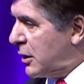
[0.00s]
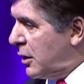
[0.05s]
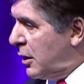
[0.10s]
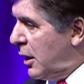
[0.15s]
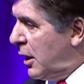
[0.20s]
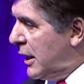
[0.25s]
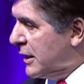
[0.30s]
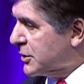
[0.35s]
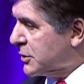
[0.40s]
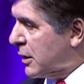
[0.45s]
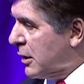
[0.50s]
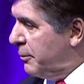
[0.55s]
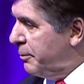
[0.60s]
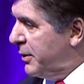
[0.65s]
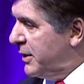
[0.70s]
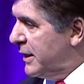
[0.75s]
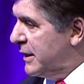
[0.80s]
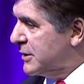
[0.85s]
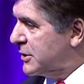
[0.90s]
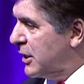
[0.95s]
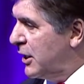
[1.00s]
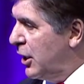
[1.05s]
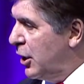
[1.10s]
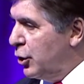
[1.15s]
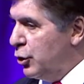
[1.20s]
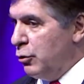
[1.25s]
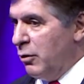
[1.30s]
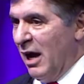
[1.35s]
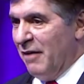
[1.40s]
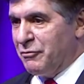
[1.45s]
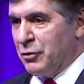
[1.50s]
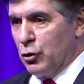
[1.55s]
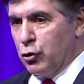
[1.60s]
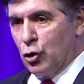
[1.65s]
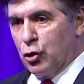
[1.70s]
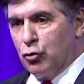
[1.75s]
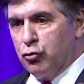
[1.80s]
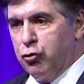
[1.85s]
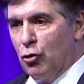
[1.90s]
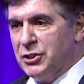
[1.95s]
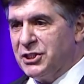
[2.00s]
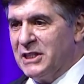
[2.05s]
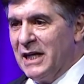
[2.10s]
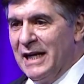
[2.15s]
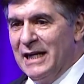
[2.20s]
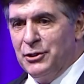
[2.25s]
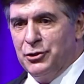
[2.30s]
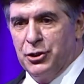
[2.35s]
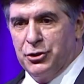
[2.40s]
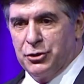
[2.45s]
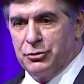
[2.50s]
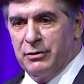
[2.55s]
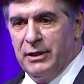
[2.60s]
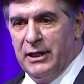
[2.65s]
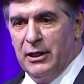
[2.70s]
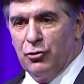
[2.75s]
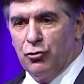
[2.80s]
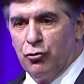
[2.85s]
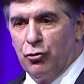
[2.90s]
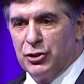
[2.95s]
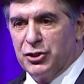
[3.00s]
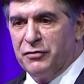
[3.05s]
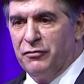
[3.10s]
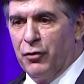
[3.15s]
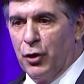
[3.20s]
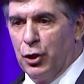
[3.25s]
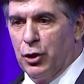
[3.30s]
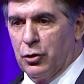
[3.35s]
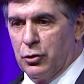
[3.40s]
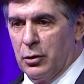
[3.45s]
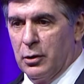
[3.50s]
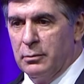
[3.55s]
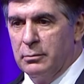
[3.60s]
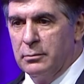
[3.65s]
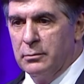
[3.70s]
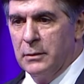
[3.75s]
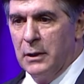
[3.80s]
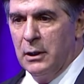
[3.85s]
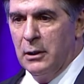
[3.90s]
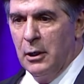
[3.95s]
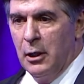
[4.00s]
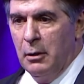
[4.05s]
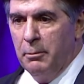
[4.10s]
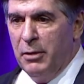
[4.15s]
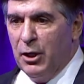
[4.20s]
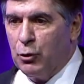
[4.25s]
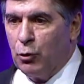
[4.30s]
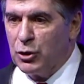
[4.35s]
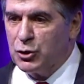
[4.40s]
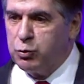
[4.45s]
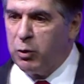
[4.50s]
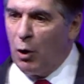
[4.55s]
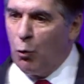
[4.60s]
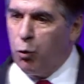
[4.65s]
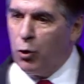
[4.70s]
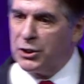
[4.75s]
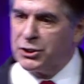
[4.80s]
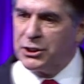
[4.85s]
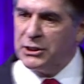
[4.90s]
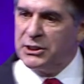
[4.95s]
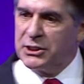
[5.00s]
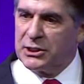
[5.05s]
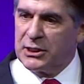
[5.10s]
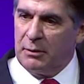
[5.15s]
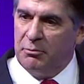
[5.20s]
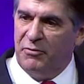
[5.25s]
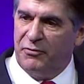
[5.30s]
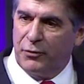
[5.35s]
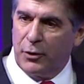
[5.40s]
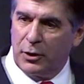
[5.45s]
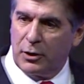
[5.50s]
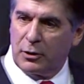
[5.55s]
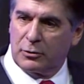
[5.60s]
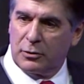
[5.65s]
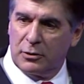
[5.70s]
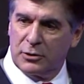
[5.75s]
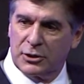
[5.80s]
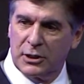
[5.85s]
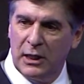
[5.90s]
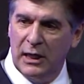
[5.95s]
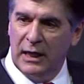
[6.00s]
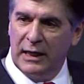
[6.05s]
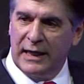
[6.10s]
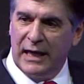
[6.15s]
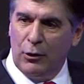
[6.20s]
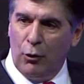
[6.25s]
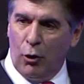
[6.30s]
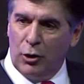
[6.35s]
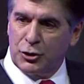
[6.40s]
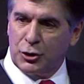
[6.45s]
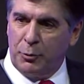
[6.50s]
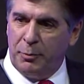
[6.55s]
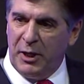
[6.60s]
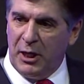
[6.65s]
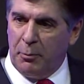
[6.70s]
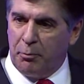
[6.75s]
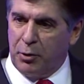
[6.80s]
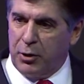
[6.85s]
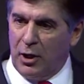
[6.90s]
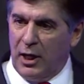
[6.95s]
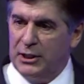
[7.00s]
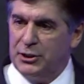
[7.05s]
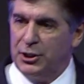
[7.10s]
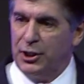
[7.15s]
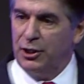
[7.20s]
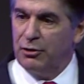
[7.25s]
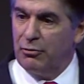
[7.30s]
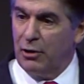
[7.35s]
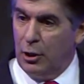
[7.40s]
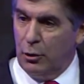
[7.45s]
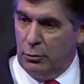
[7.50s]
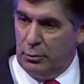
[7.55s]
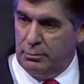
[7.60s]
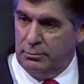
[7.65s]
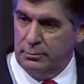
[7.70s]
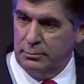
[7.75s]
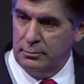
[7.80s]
as companies, you have to look cross-industry and cross-vertical, because what works in some verticals can also be applied to your own.